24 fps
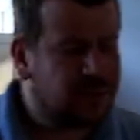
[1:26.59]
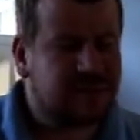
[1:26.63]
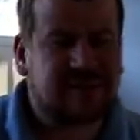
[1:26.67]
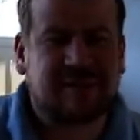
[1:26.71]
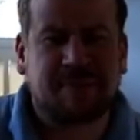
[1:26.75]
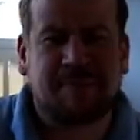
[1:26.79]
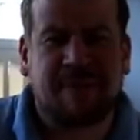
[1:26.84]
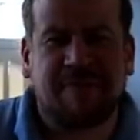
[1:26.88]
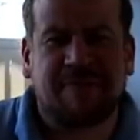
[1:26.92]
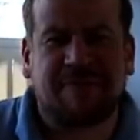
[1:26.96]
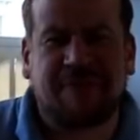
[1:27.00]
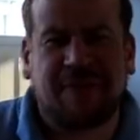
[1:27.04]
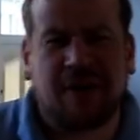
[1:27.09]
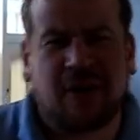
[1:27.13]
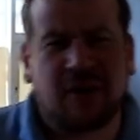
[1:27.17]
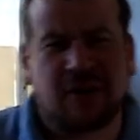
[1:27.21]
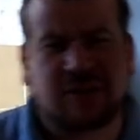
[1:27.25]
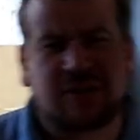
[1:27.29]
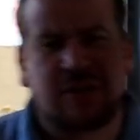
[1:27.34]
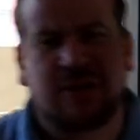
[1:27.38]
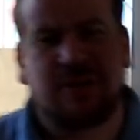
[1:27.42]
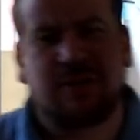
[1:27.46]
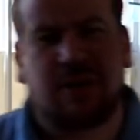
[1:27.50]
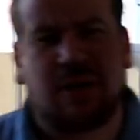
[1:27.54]
I spent
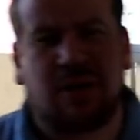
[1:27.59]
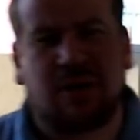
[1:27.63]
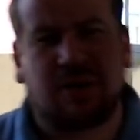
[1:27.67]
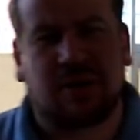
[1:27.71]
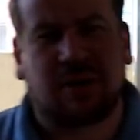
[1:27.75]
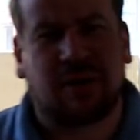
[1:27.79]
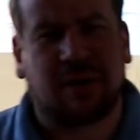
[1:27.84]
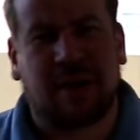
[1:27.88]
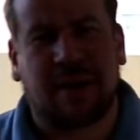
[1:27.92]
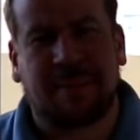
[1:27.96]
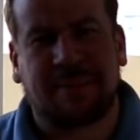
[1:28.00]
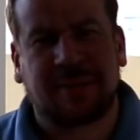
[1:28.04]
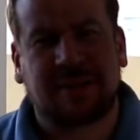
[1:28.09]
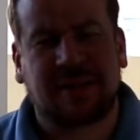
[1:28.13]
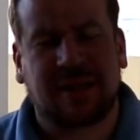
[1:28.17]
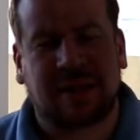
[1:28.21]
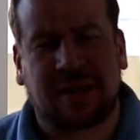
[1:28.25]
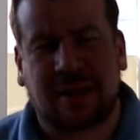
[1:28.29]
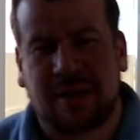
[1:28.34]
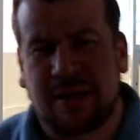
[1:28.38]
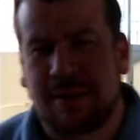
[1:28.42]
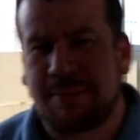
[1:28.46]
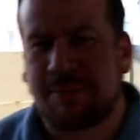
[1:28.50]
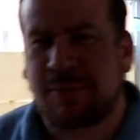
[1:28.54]
far too long on that
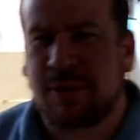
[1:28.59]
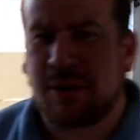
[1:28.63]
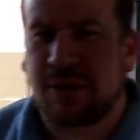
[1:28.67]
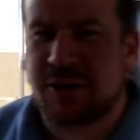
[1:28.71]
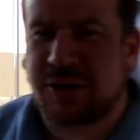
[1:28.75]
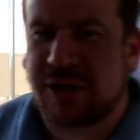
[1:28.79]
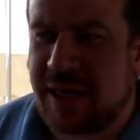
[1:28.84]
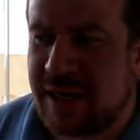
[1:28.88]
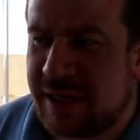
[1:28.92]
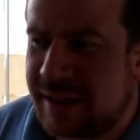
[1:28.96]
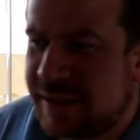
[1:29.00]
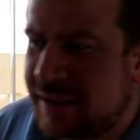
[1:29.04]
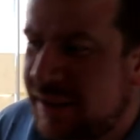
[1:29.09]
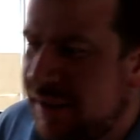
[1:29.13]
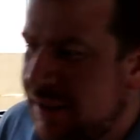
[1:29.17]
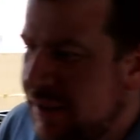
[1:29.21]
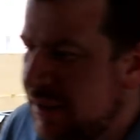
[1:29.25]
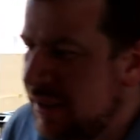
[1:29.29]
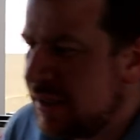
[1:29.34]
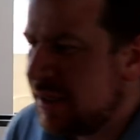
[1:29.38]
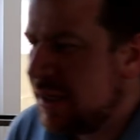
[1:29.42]
particular project